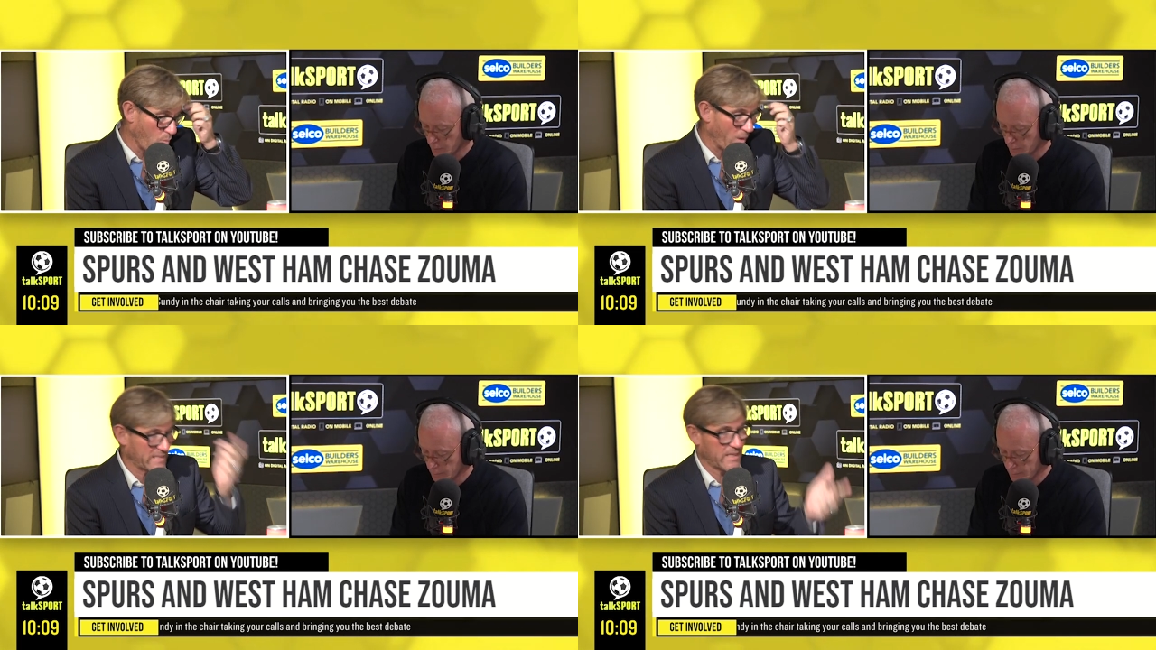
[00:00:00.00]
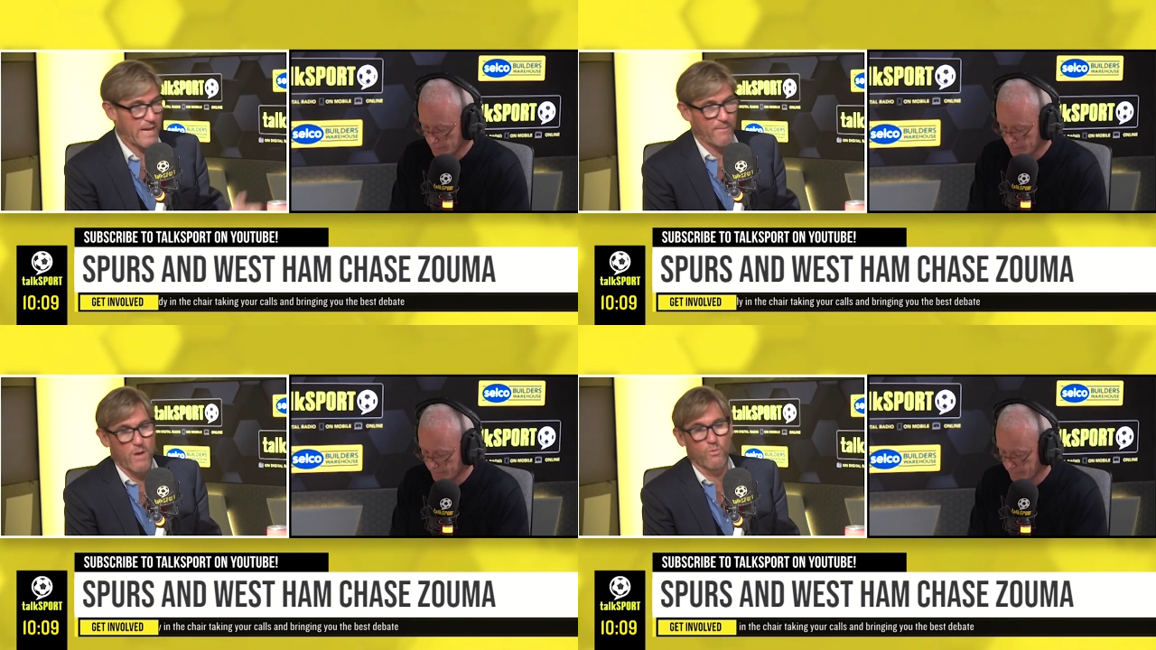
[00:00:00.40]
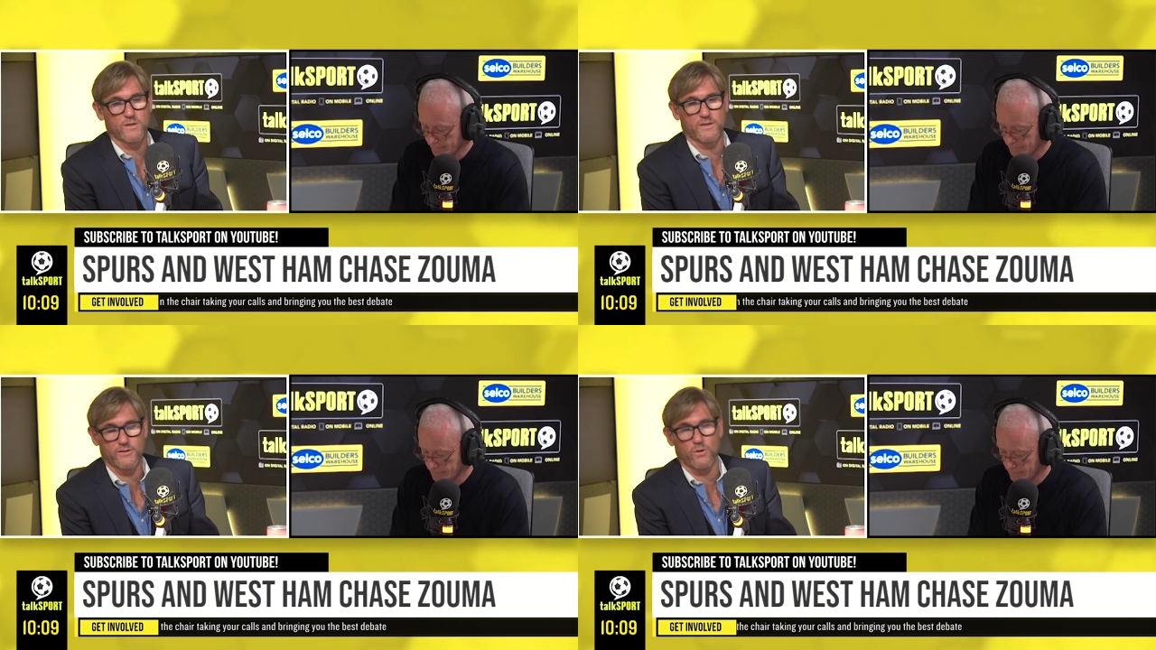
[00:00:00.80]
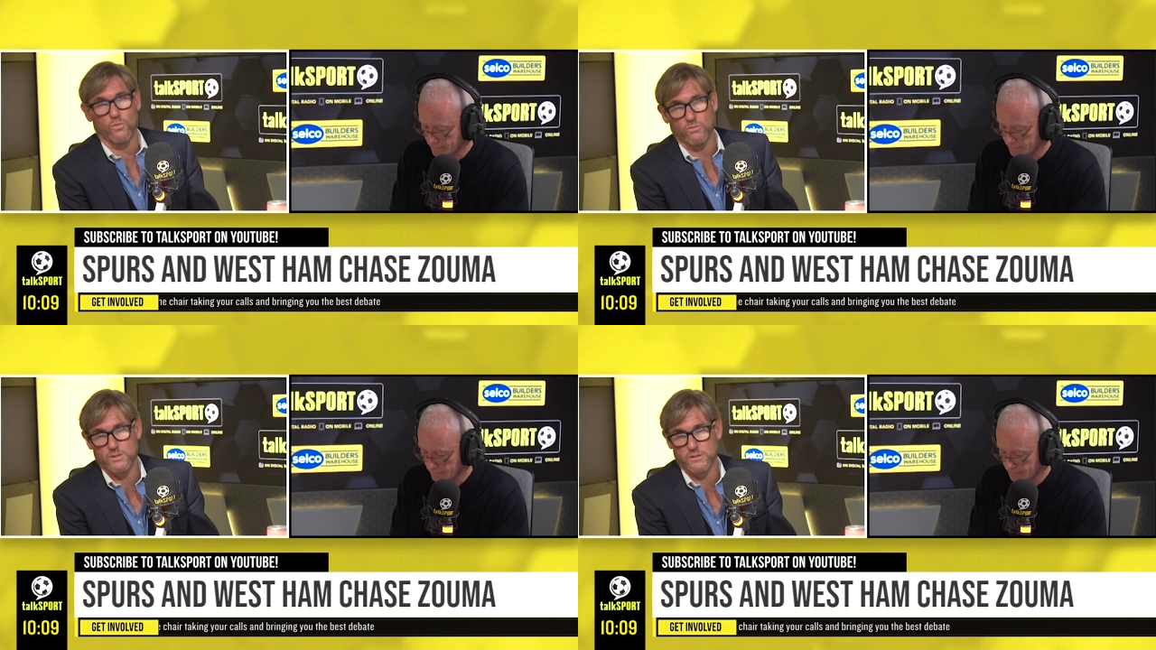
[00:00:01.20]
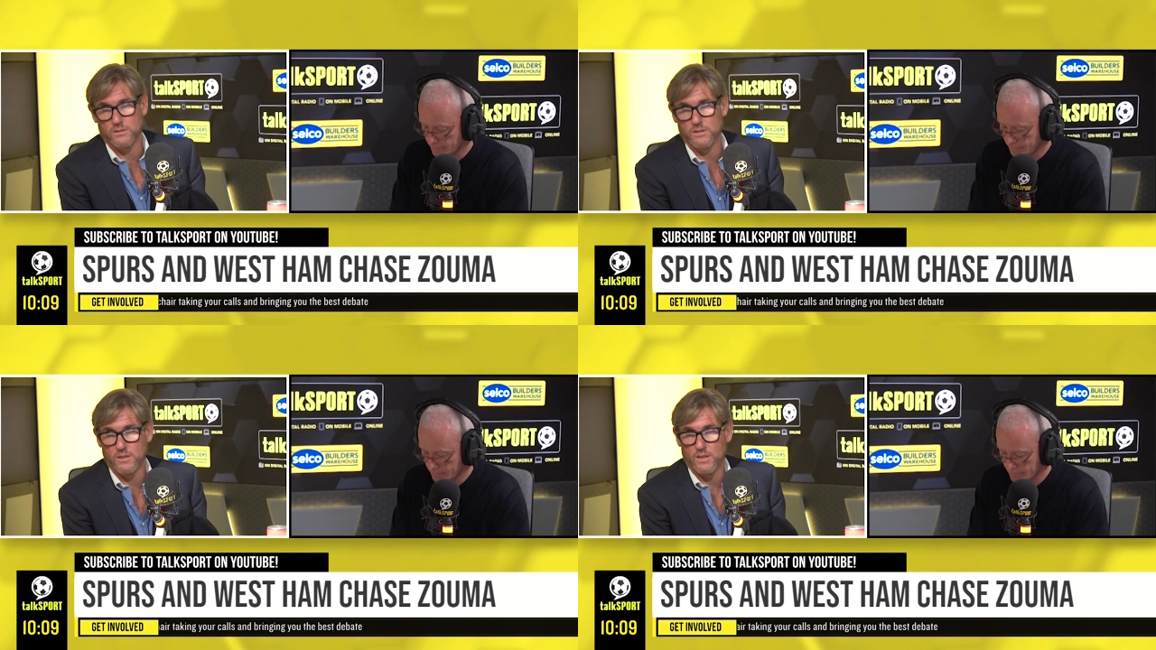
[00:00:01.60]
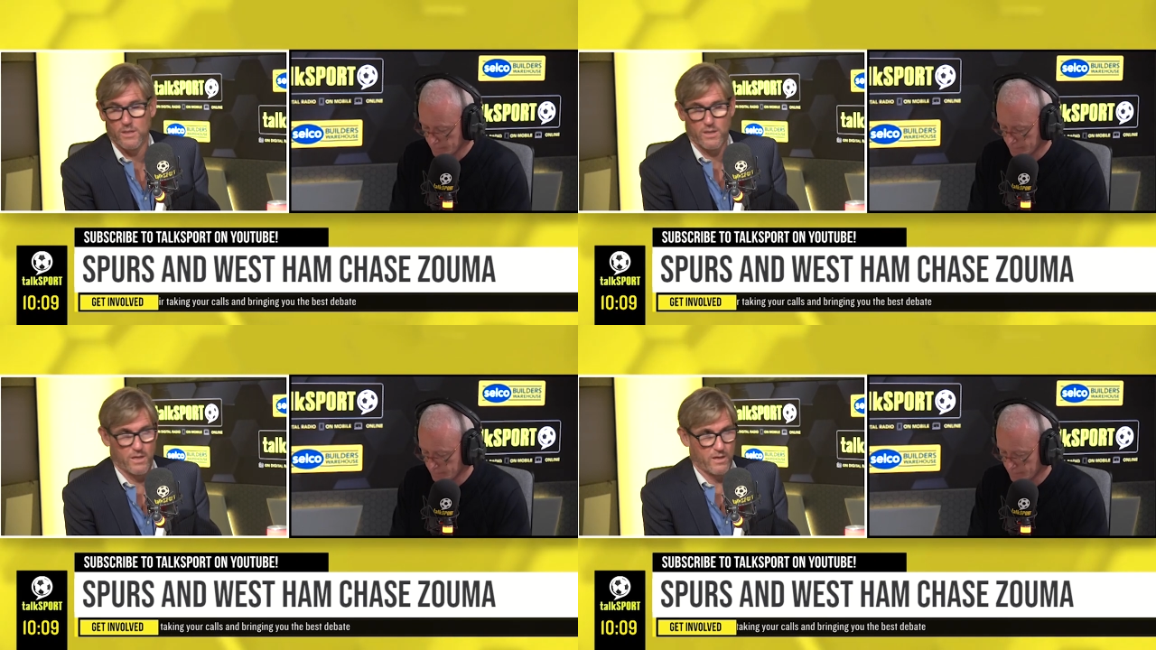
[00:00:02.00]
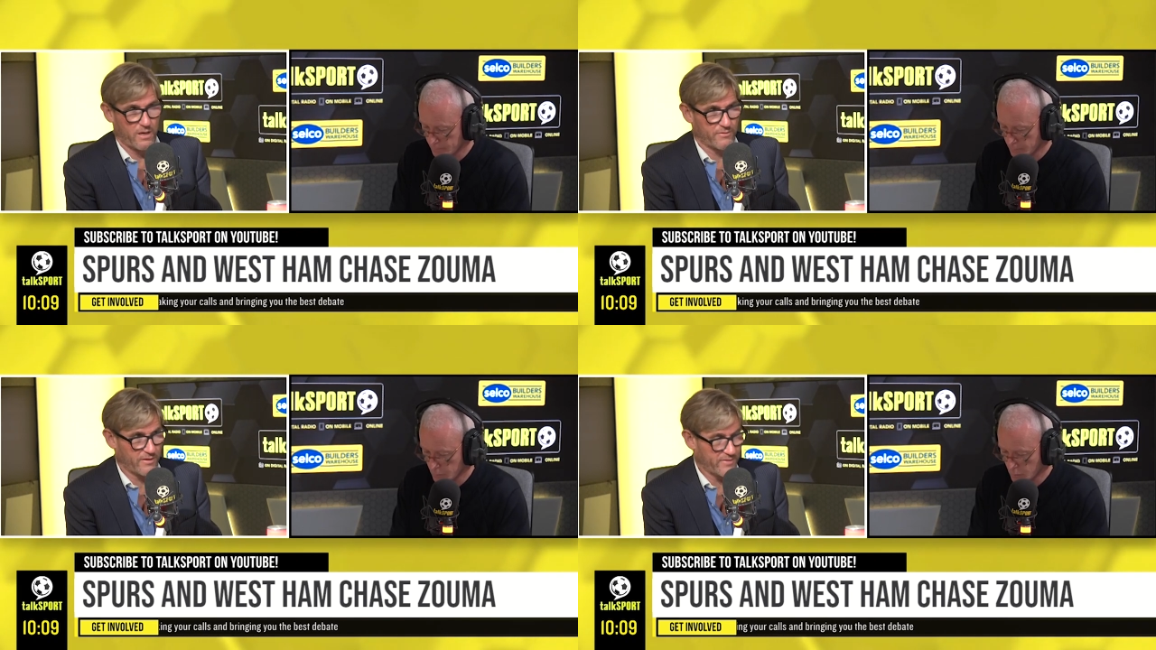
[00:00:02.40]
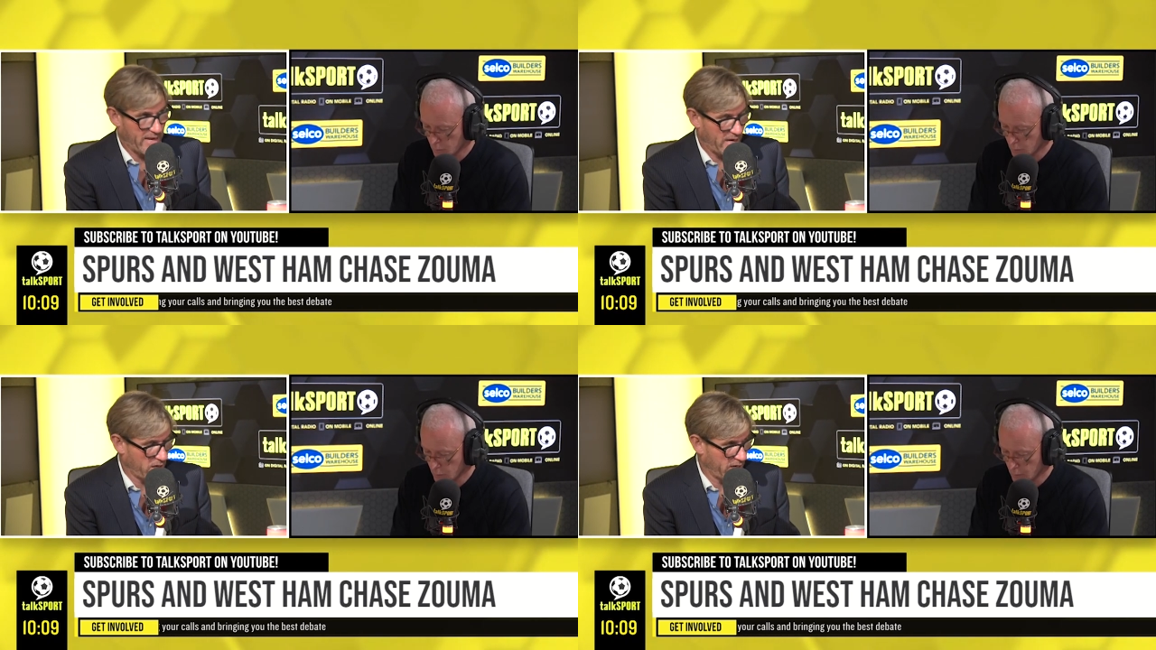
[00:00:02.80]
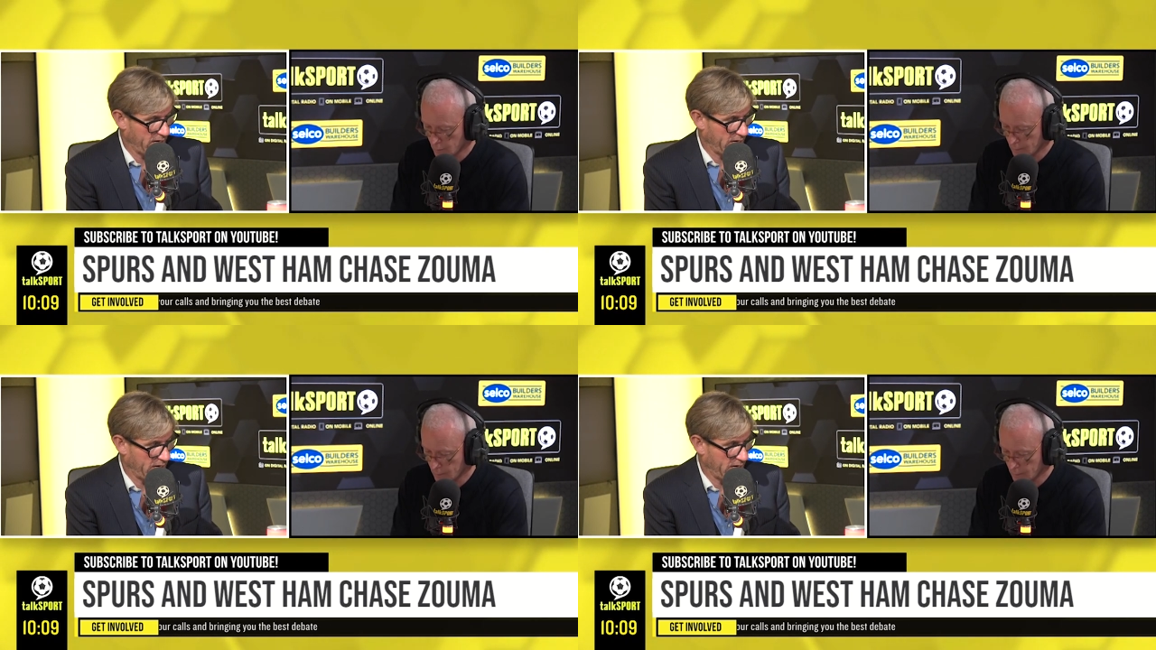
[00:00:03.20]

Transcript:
Speaker 1: West Ham, I would have thought that their